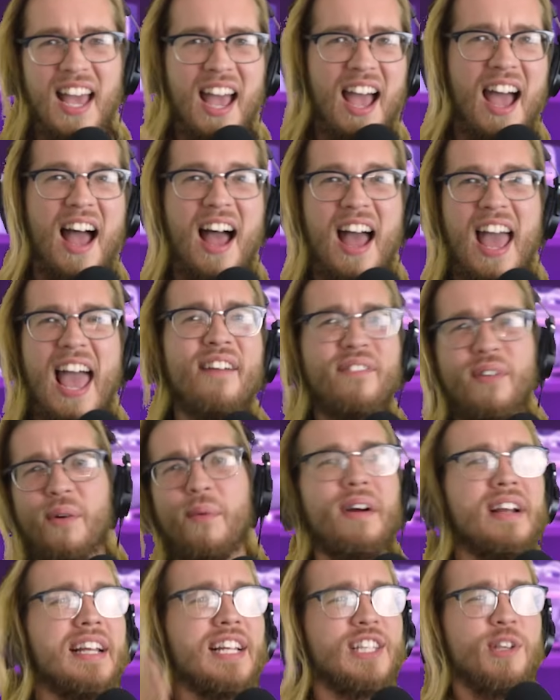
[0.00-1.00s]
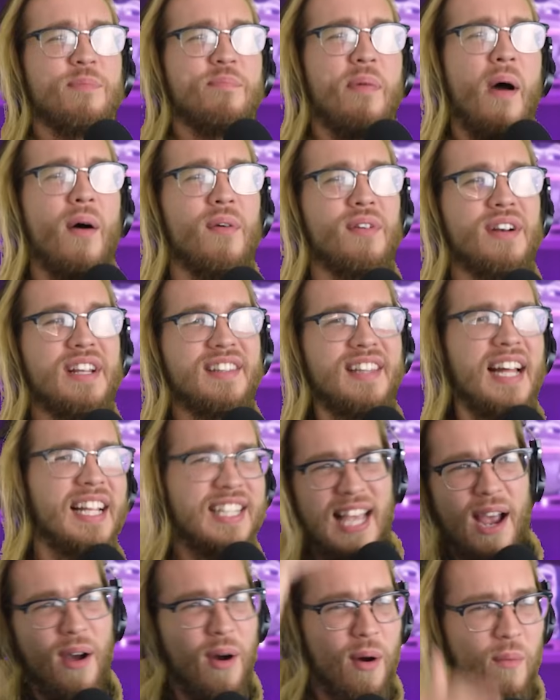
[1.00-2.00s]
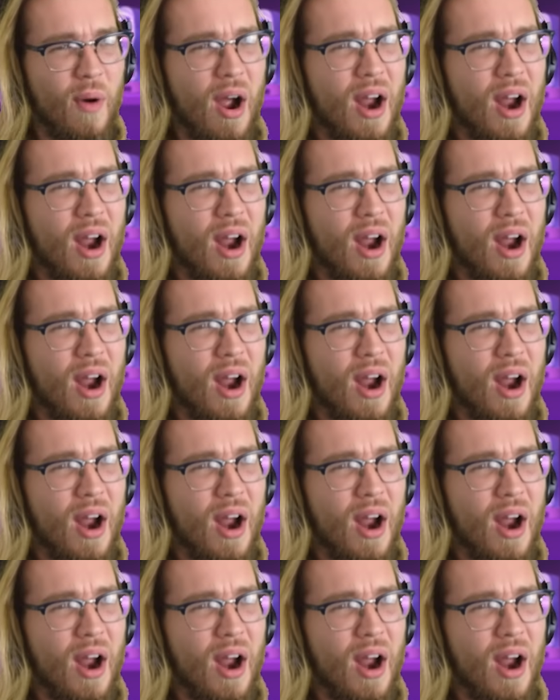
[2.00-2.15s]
Yeah, everyone gets a pony. That's how it